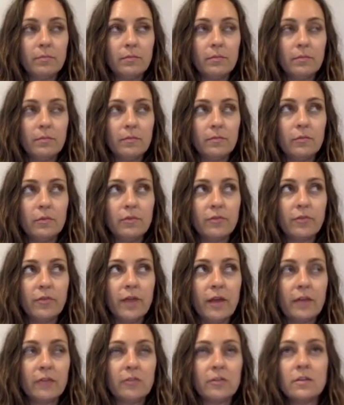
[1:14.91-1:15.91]

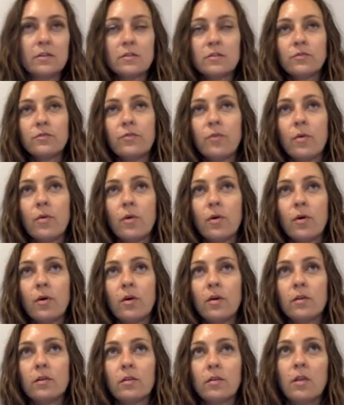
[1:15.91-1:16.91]
reflections
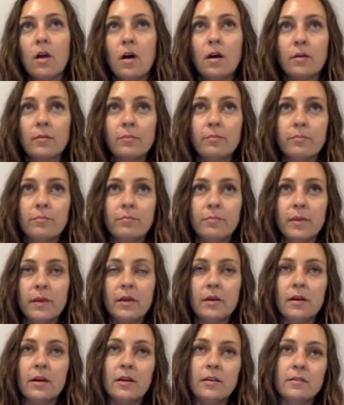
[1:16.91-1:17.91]
for long
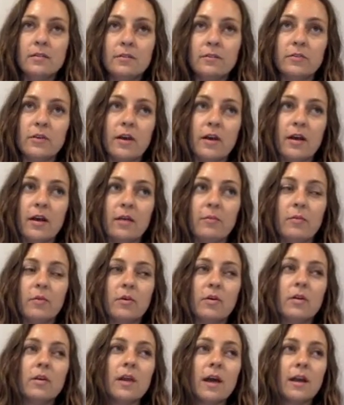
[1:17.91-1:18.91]
periods of time,
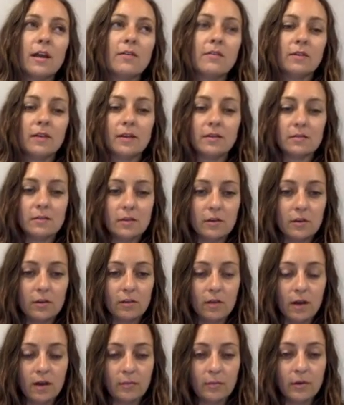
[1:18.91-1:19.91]
or not even necessarily
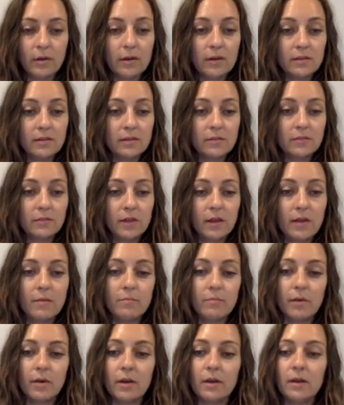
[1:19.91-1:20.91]
long periods of
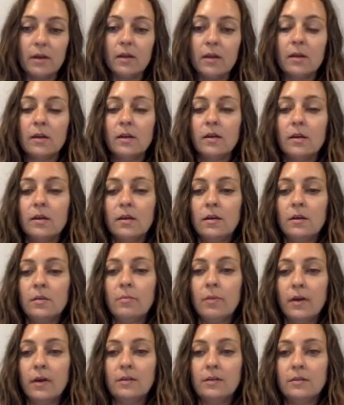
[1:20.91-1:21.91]
time, but
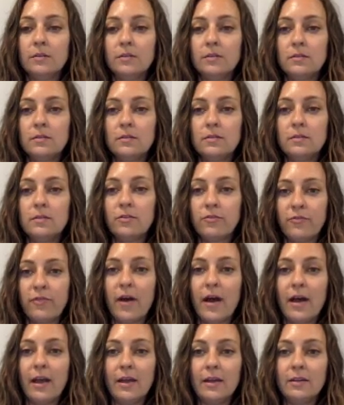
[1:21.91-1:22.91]

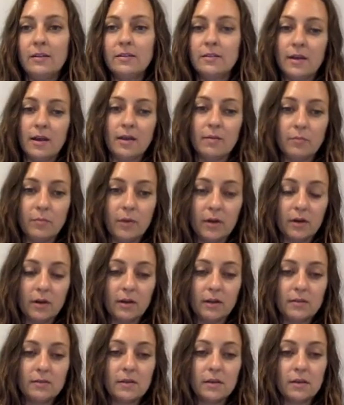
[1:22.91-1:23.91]
defined time
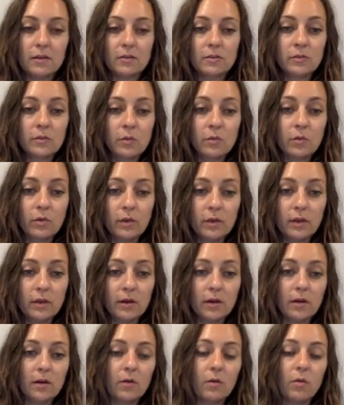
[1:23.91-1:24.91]
periods, like a school
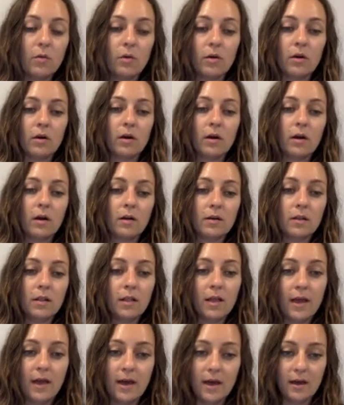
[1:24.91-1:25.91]
year or a
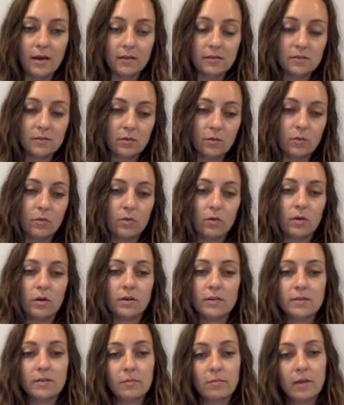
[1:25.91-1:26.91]
class or a
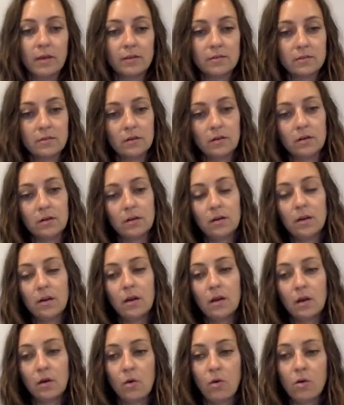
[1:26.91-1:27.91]
semester,
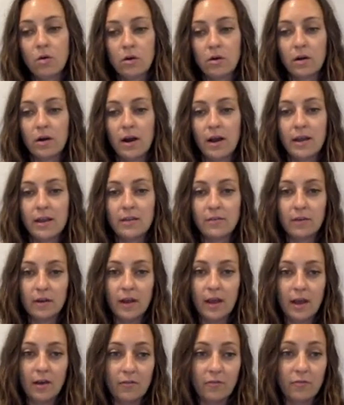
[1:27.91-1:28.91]
a quarter. I even
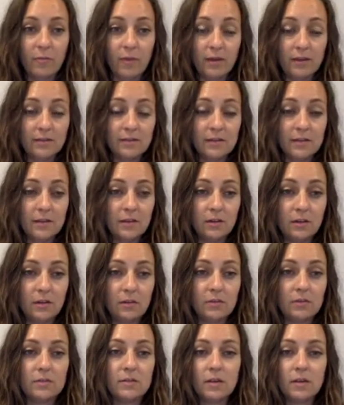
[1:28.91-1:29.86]
have my seniors